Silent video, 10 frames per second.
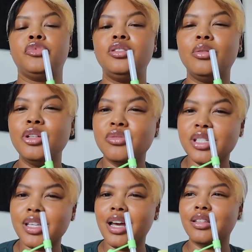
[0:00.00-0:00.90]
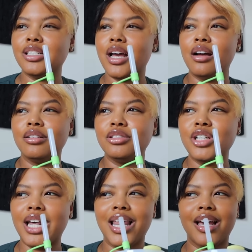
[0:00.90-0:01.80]
you know when you just get out the shower, you
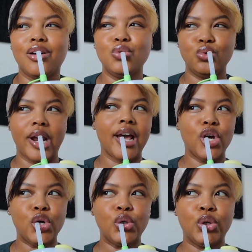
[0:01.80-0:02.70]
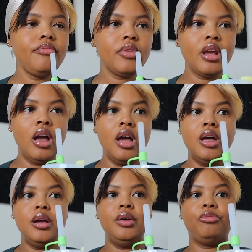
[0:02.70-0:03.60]
gotta like cool down.
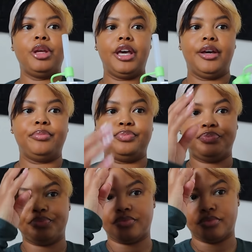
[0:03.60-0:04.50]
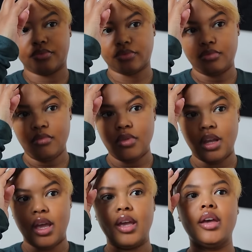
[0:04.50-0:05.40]
But yeah.
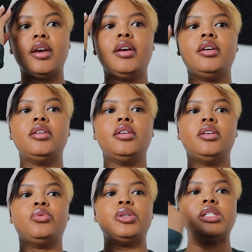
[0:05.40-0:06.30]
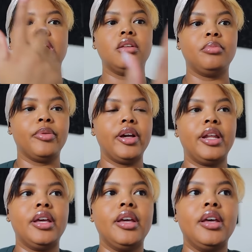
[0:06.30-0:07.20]
And we
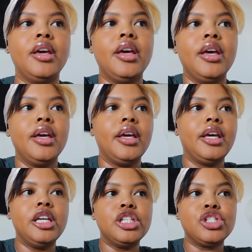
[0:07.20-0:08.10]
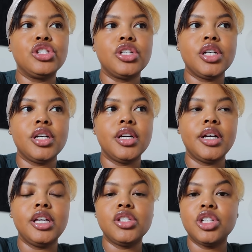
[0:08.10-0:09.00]
celebrated
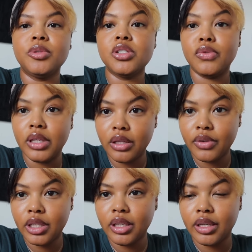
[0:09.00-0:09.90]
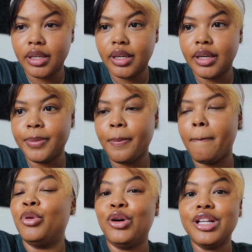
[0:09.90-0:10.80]
Easter. Easter was really, really good.
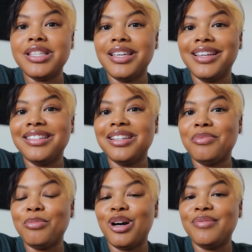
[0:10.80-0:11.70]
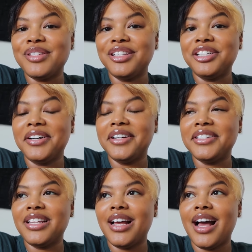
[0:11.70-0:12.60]
I'm going to take my mom to the
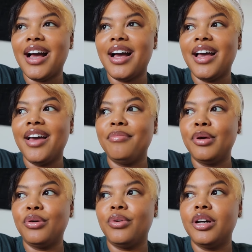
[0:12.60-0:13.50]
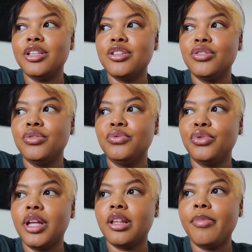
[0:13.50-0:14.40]
church that I have been going to
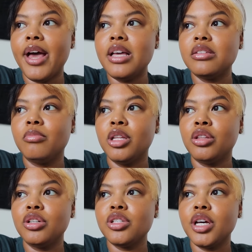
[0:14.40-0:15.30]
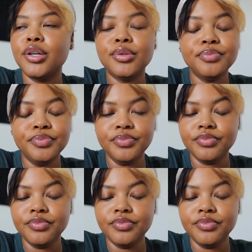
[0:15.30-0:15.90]
for like the past month or so,